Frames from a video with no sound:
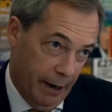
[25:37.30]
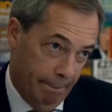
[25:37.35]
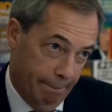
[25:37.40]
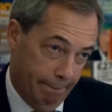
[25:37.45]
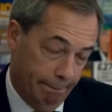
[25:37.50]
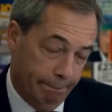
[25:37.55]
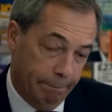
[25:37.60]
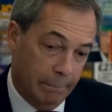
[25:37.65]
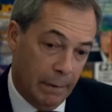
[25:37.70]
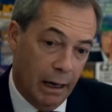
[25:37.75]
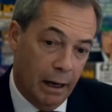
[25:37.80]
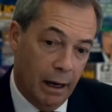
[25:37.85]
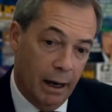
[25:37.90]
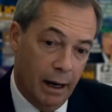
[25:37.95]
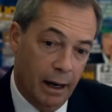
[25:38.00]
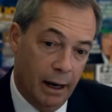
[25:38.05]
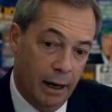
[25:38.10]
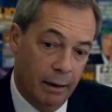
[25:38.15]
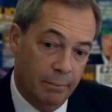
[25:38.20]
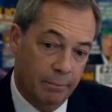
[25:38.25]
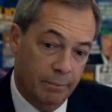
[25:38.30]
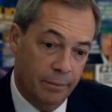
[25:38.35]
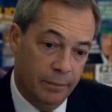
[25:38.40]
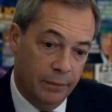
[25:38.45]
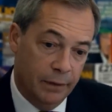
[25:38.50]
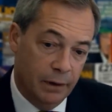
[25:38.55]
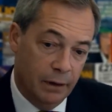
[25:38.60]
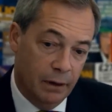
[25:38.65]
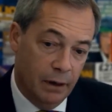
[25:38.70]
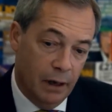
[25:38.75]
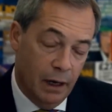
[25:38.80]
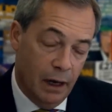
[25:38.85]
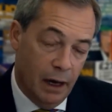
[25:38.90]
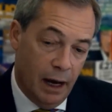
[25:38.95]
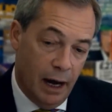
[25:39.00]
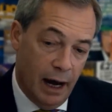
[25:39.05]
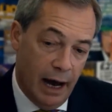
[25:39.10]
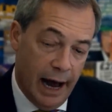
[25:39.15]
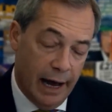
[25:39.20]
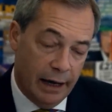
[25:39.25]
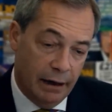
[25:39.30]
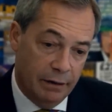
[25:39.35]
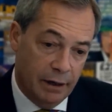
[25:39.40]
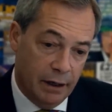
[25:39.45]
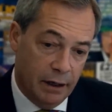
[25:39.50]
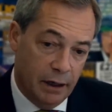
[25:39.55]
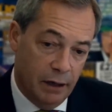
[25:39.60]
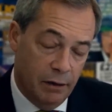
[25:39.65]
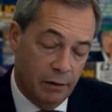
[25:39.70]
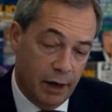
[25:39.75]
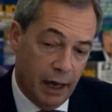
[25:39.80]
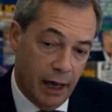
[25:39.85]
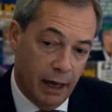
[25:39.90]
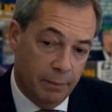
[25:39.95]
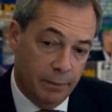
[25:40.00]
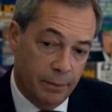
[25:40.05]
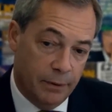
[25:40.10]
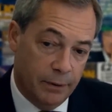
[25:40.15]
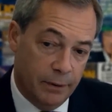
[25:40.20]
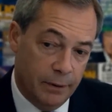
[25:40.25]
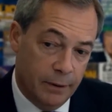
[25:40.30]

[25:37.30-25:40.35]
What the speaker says: up. And I think UKIP...